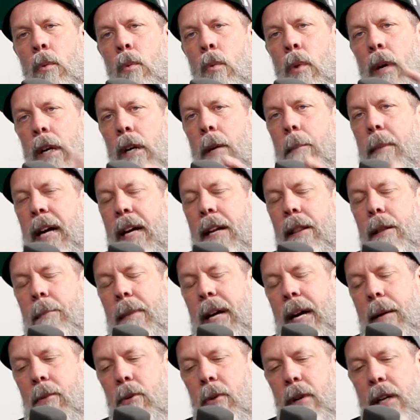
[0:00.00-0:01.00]
Welcome back to the
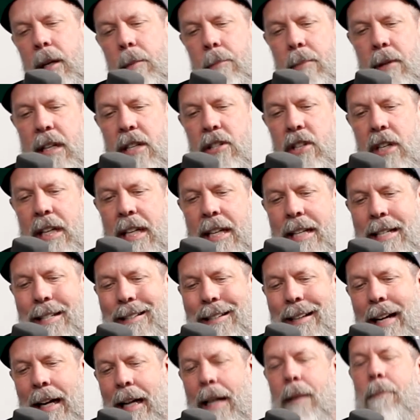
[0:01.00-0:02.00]
Bible Reading Project. It is
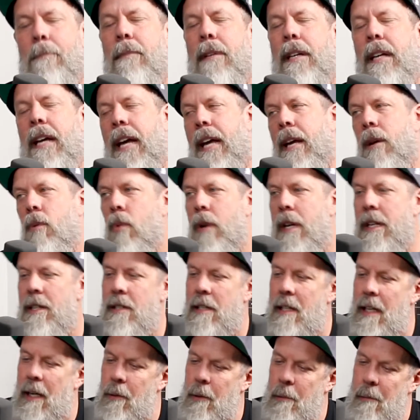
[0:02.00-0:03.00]
Hump Day
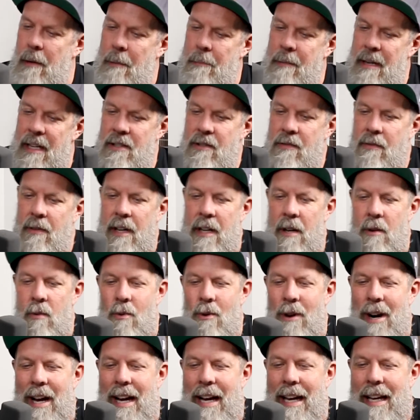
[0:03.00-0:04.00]
Wednesday with my best friend
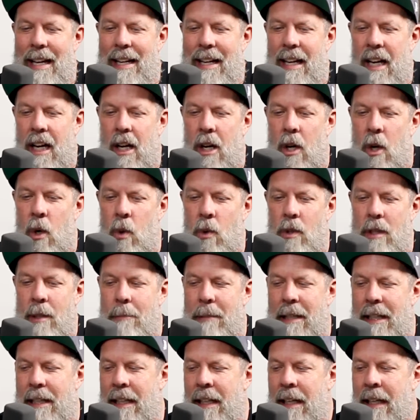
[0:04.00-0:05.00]
Ryan
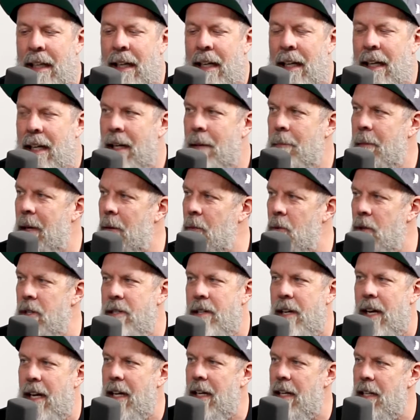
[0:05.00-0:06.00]
Holdeman. And man, we're
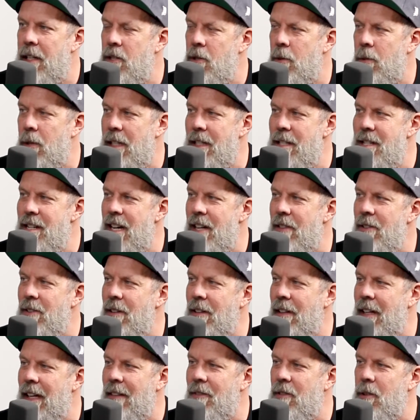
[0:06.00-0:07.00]
taking it to another
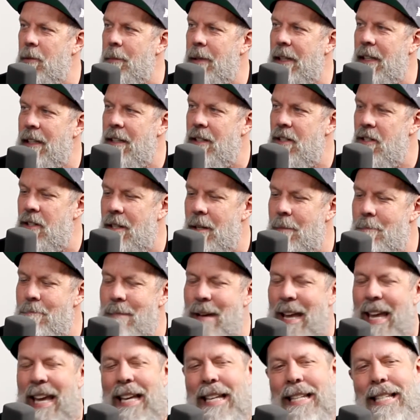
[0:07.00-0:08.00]
level because the
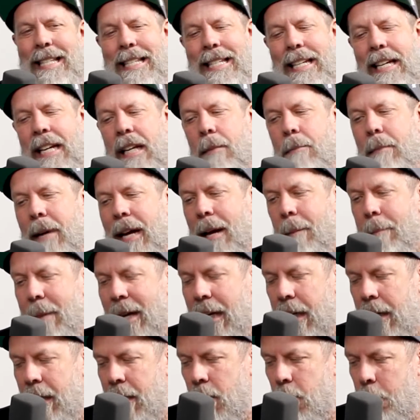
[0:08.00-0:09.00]
man sitting by
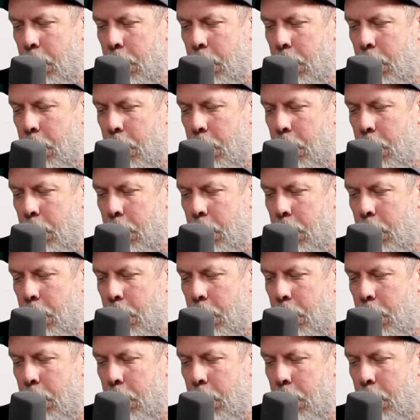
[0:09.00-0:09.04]
me is